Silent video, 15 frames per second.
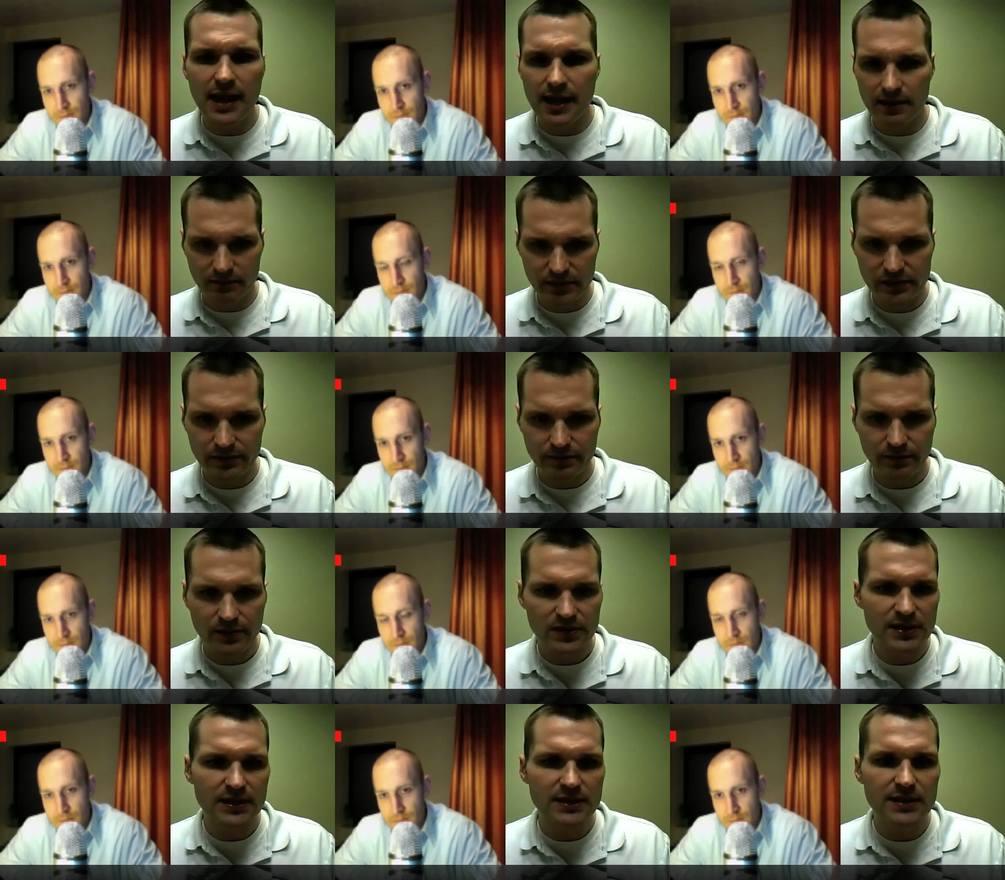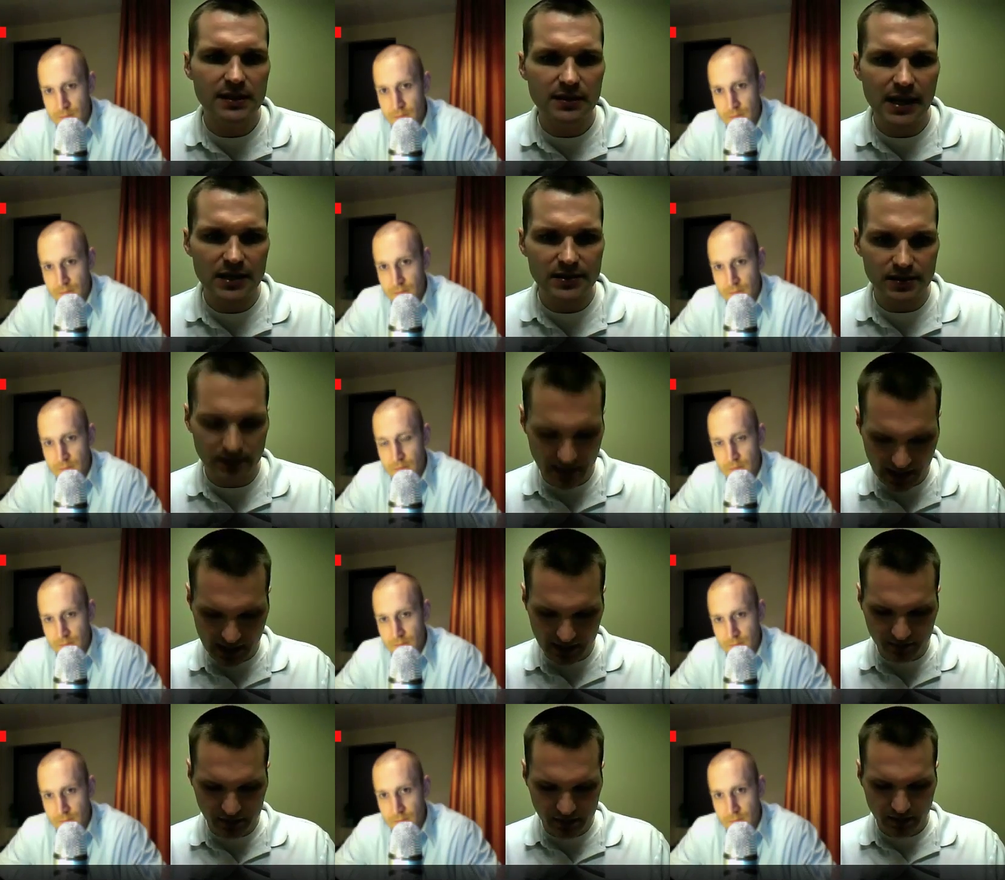Speaker 1: times. 60,000
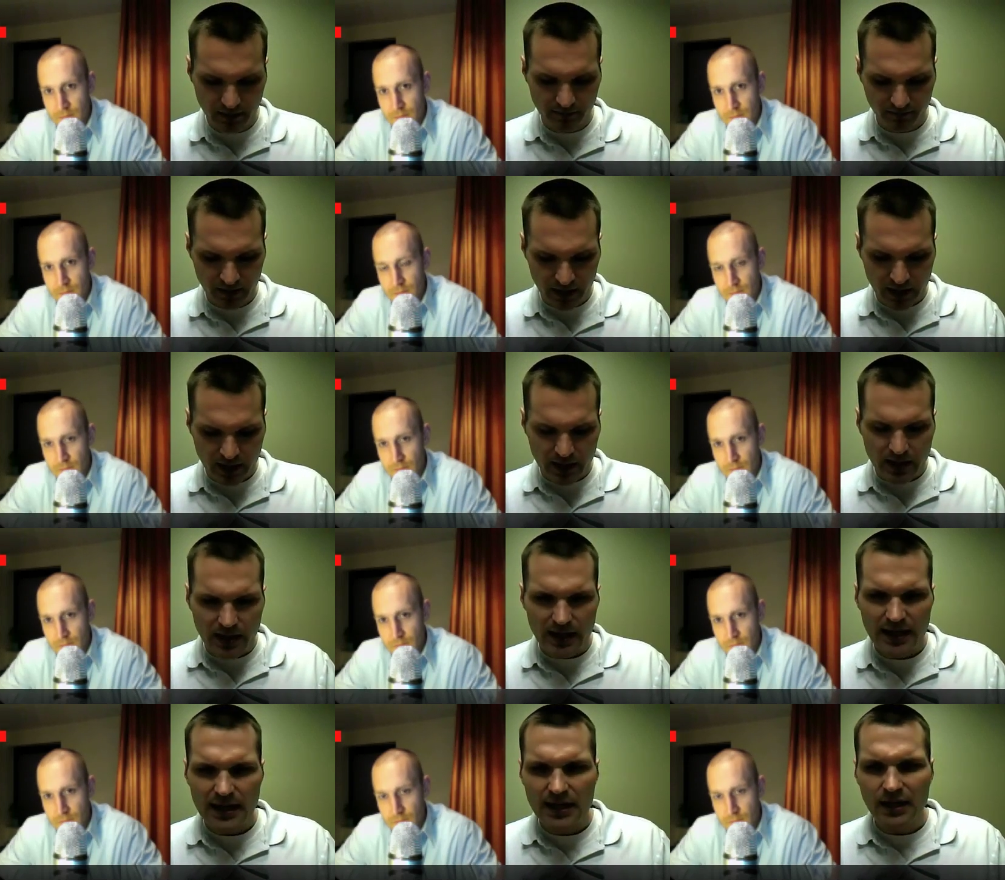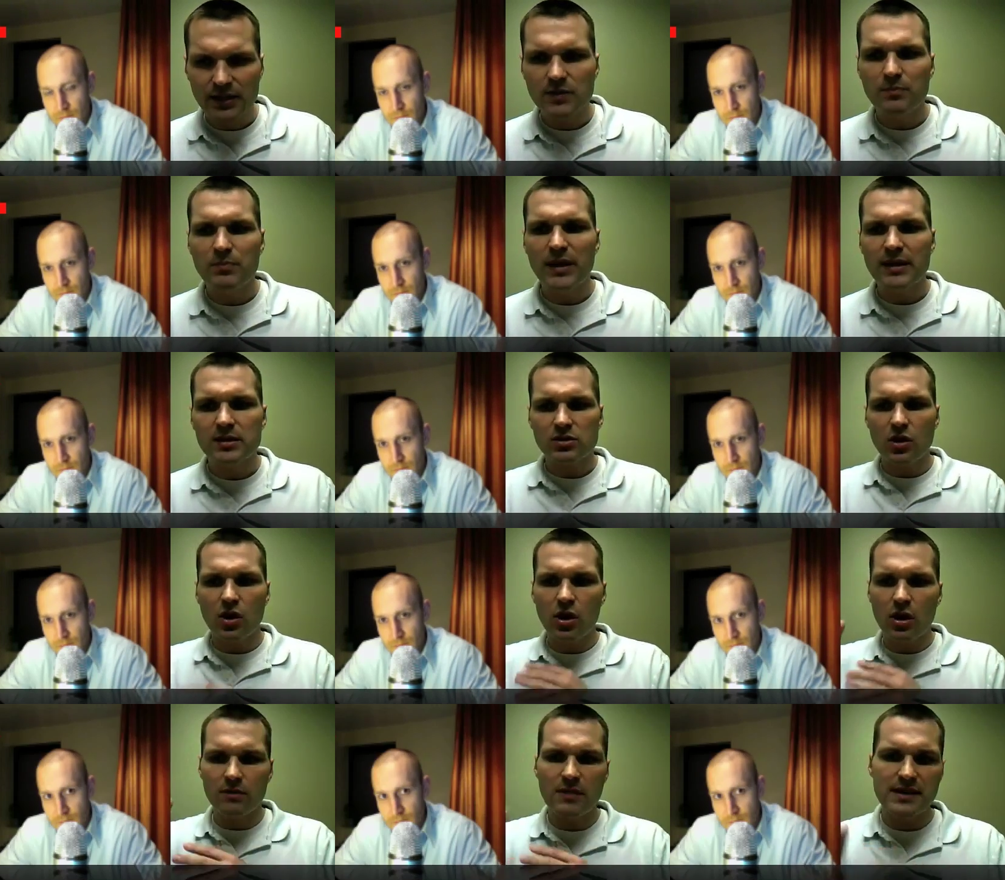times. And based
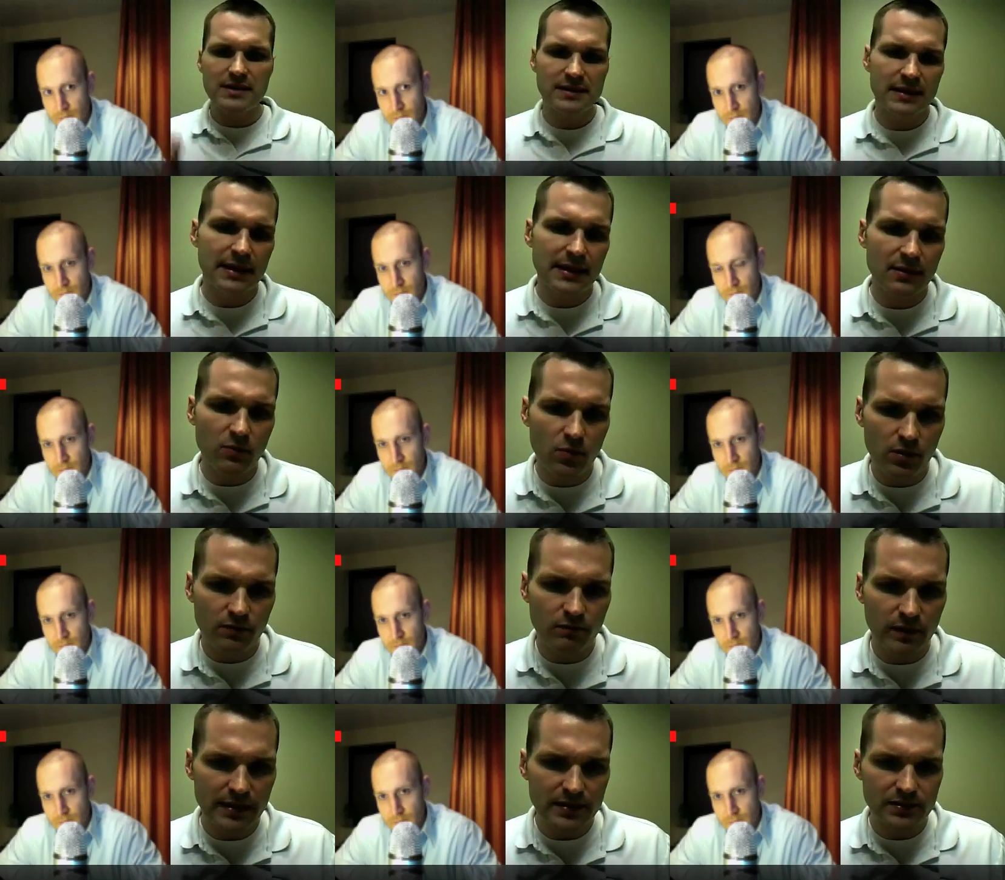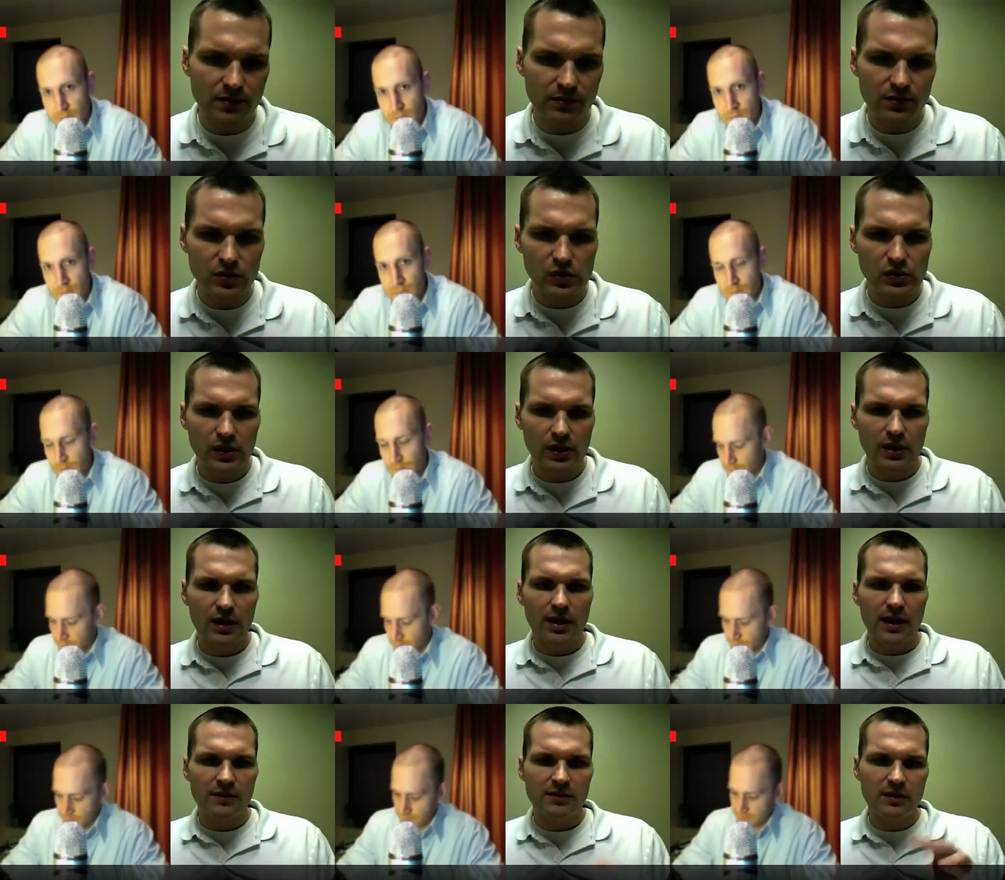on my keyword research,
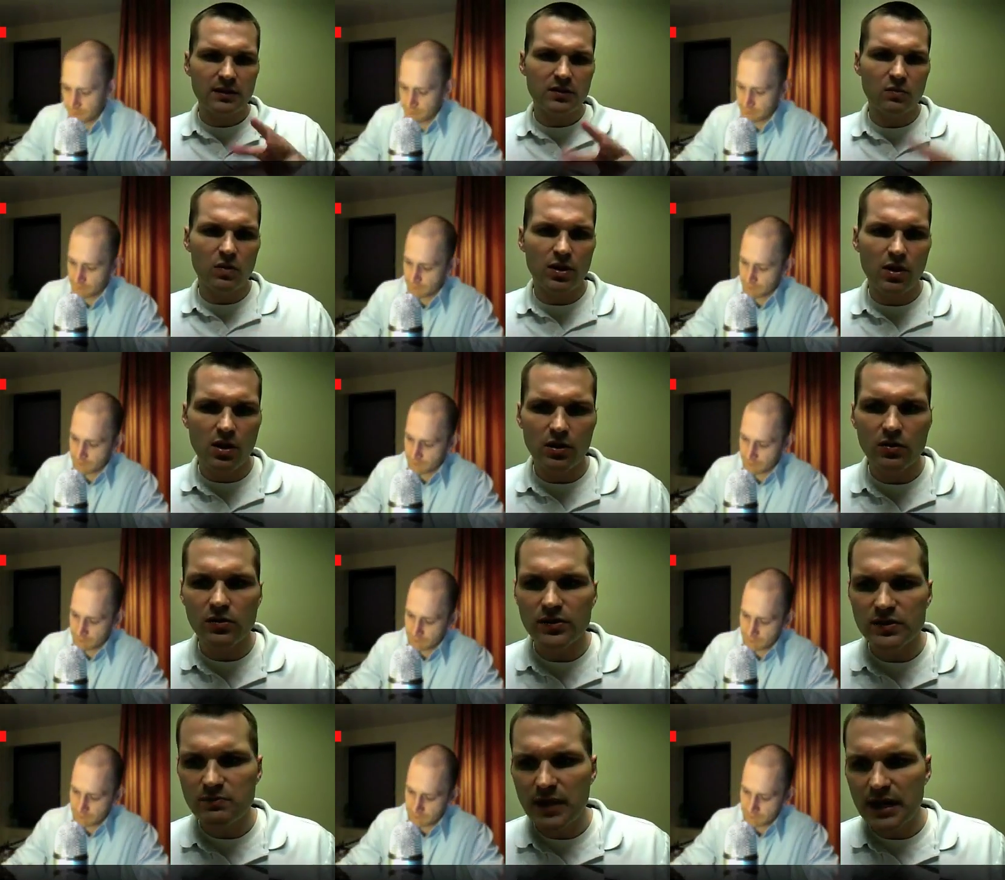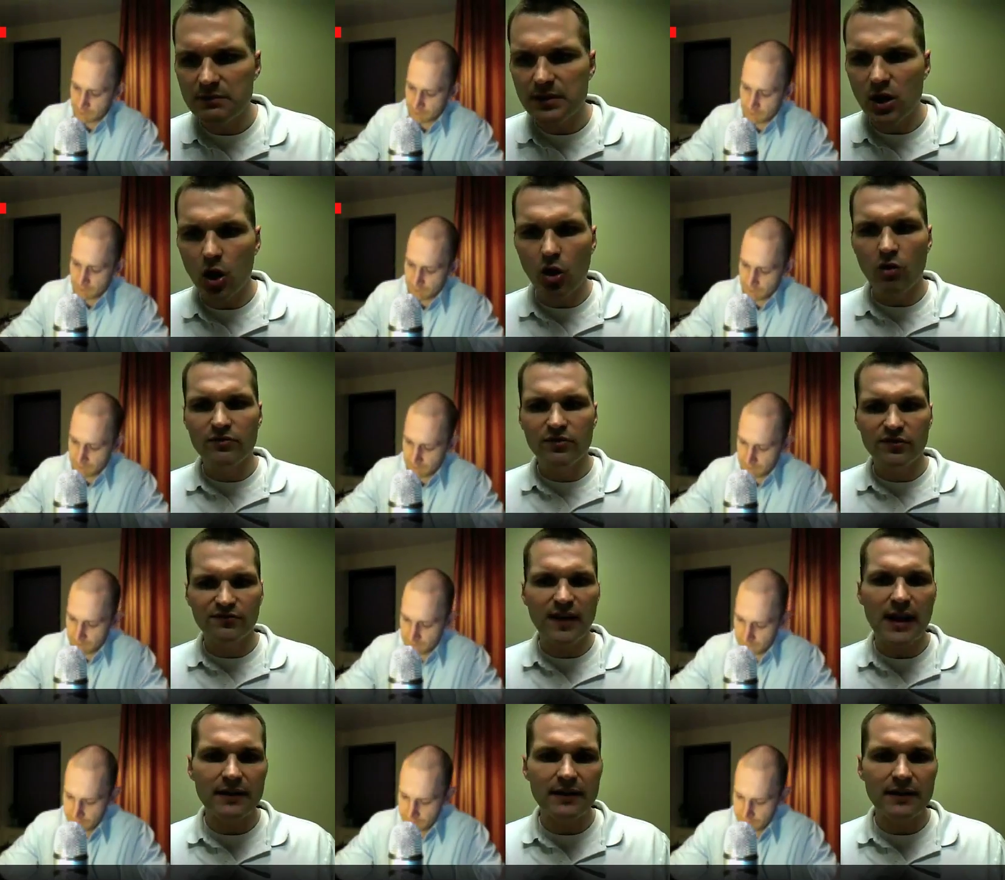I think the one article has made me over